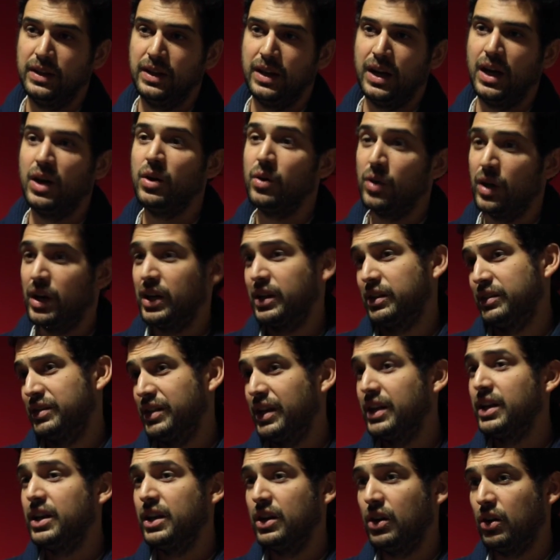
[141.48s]
How are
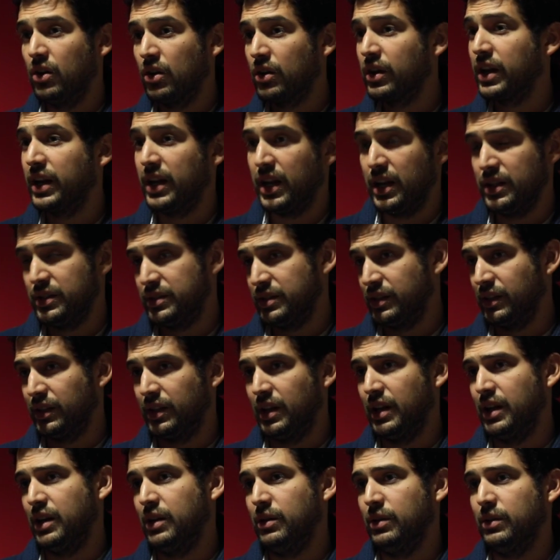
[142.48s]
they organizing
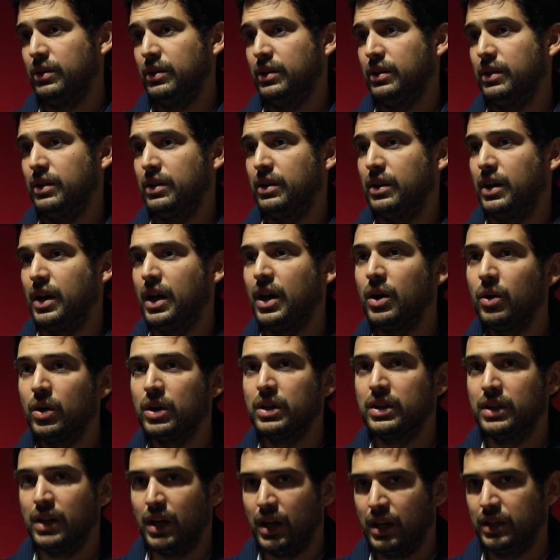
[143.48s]
now? How
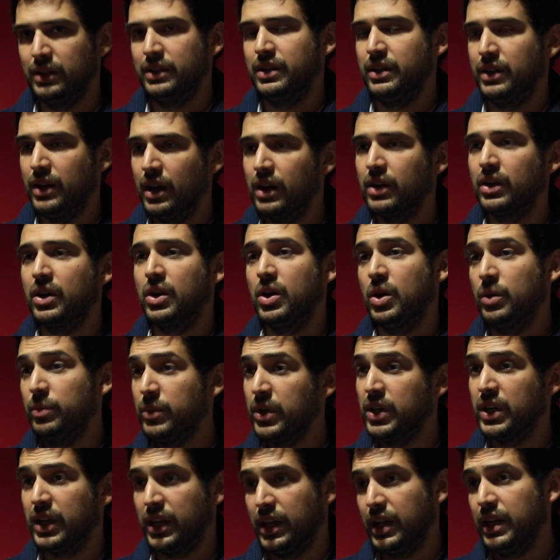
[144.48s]
are they are
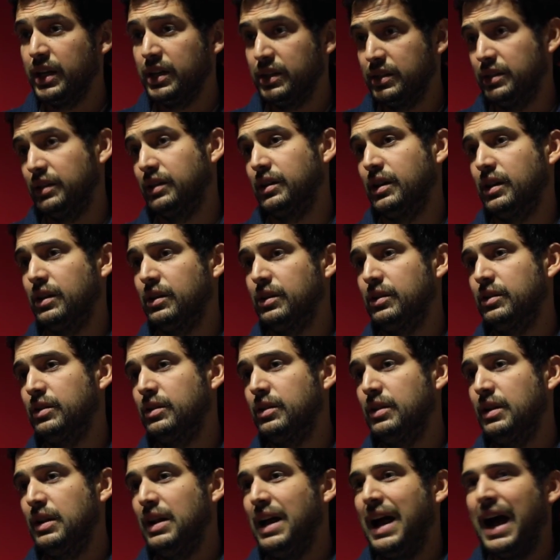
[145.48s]
communicating now?
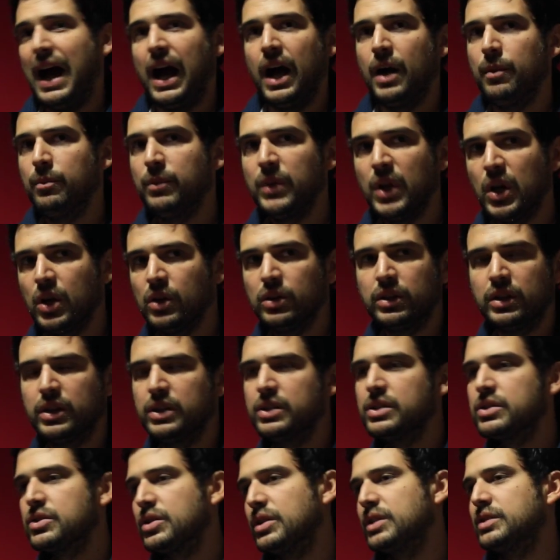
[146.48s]
I'm not
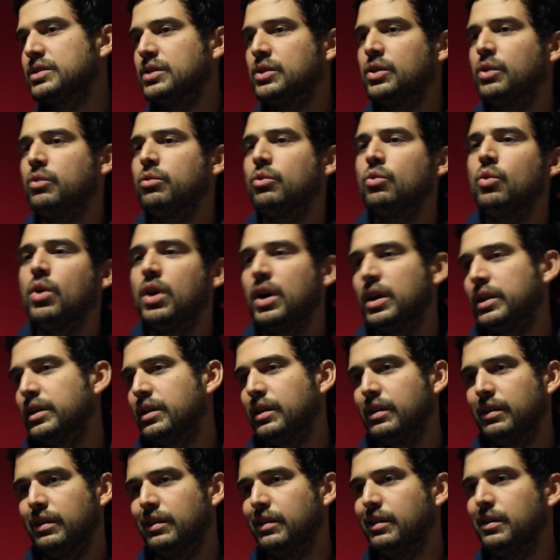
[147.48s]
interested of
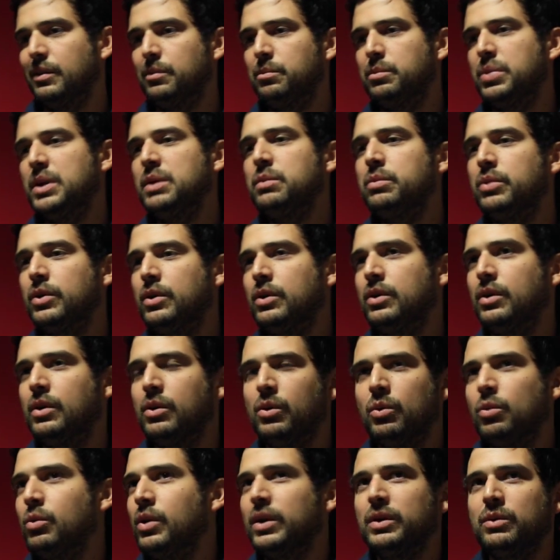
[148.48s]
what people
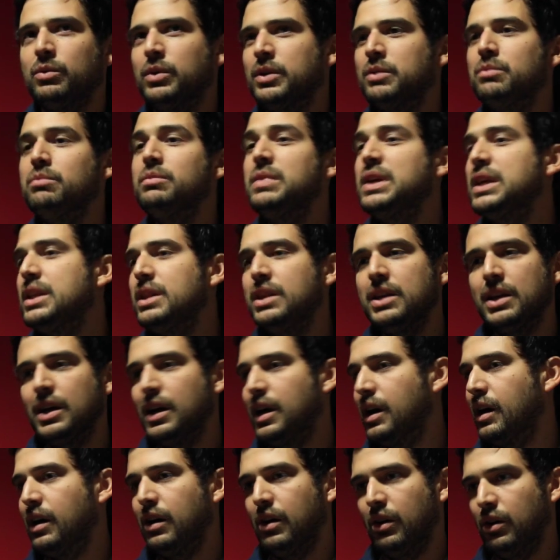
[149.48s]
or what
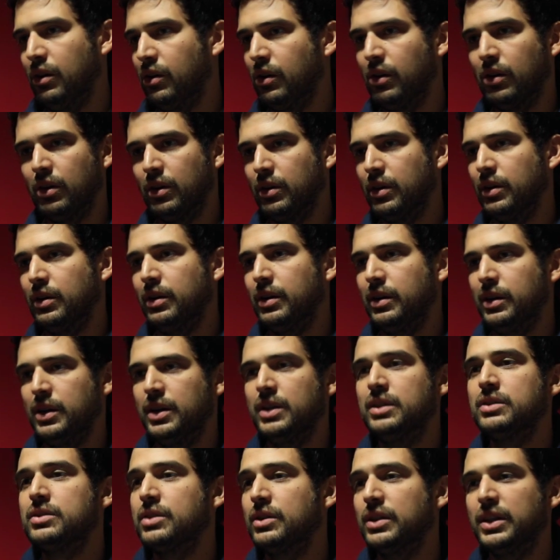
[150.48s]
media or
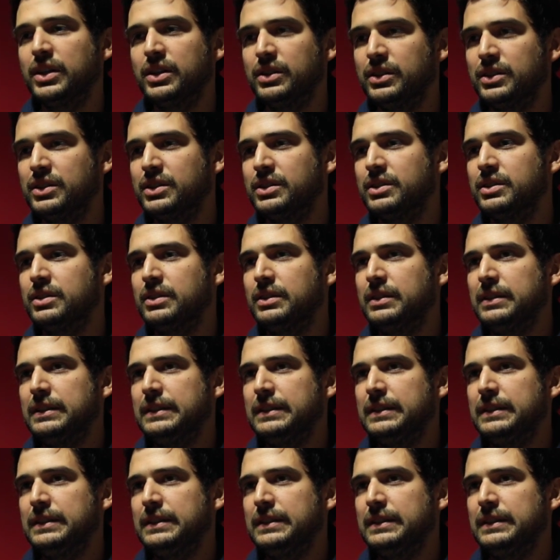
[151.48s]
internet is,